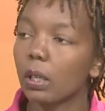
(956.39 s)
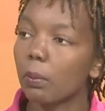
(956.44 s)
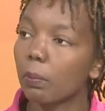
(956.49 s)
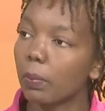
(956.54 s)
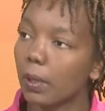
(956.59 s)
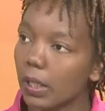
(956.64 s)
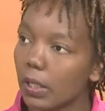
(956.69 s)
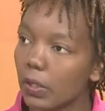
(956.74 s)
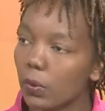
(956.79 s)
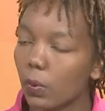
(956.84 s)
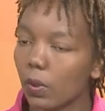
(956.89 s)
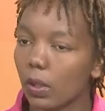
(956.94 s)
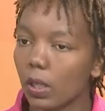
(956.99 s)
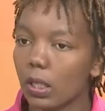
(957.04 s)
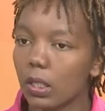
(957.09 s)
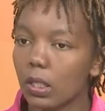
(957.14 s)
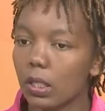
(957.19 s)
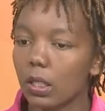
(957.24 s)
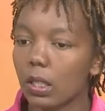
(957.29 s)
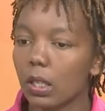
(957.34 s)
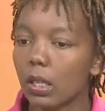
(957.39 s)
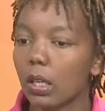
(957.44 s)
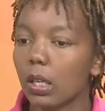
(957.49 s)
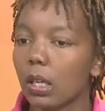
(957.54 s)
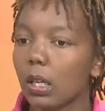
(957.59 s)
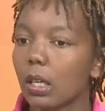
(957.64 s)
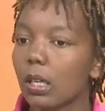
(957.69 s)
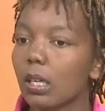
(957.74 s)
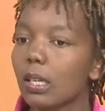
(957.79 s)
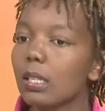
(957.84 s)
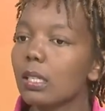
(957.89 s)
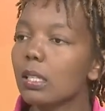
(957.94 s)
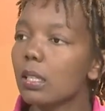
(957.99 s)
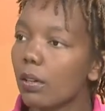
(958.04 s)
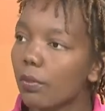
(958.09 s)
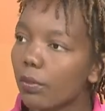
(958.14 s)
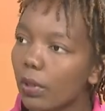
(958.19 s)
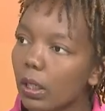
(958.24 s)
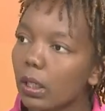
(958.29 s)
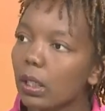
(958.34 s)
He plays with us. He has
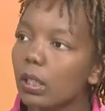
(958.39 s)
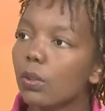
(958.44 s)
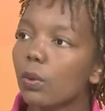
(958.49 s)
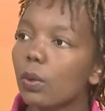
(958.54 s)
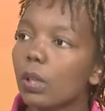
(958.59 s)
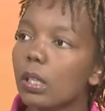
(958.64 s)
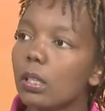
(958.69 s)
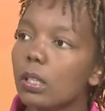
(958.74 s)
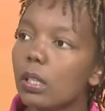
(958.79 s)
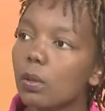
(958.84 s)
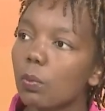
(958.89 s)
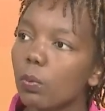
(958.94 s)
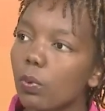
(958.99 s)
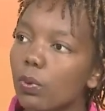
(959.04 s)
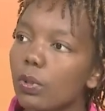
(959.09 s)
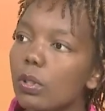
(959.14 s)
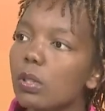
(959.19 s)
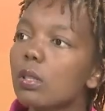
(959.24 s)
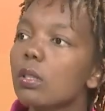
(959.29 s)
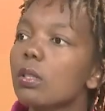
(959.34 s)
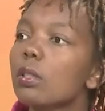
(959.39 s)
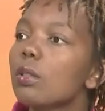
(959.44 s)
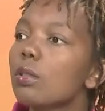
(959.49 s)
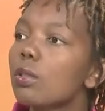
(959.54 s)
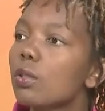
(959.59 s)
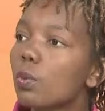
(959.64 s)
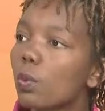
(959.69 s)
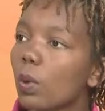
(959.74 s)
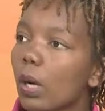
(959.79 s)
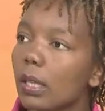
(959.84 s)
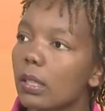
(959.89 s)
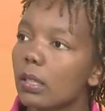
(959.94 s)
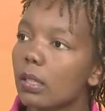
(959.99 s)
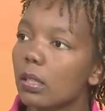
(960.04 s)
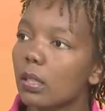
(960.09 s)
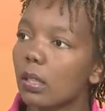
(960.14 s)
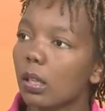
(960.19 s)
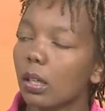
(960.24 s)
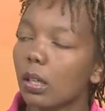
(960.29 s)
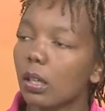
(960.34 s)
severally donated boards
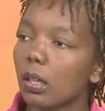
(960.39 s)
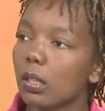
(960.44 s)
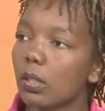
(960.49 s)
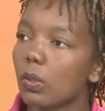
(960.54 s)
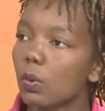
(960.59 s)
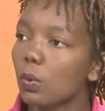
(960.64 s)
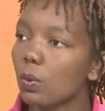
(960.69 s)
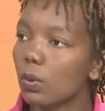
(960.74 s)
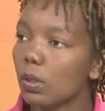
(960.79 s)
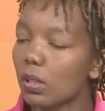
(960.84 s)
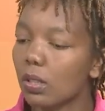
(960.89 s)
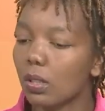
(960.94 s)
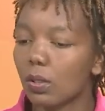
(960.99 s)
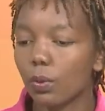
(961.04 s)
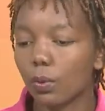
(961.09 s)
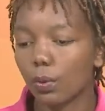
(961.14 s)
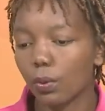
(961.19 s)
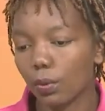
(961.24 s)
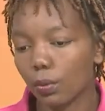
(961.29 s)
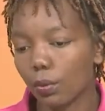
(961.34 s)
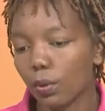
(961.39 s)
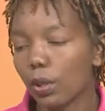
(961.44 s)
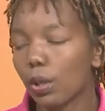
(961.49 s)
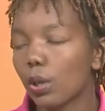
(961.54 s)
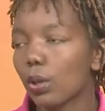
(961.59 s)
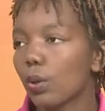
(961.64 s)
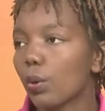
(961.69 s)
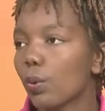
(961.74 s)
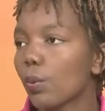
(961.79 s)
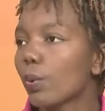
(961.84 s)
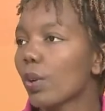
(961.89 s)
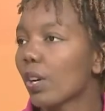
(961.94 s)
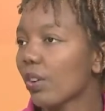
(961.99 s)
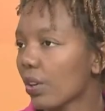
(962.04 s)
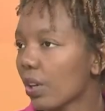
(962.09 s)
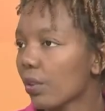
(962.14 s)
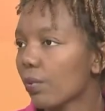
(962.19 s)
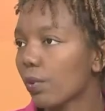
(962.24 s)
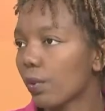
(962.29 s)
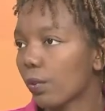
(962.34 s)
towards schools, so we are
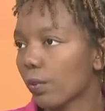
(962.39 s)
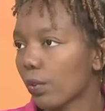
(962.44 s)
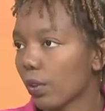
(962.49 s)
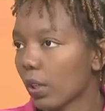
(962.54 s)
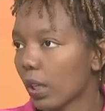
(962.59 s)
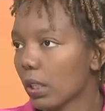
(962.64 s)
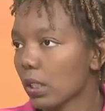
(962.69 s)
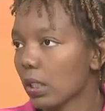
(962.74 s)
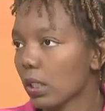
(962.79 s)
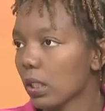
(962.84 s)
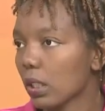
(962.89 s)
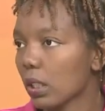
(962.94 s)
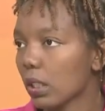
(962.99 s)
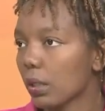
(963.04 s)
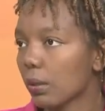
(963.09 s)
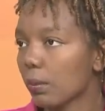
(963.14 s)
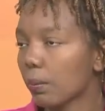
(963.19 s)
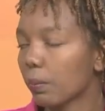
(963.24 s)
grateful for that.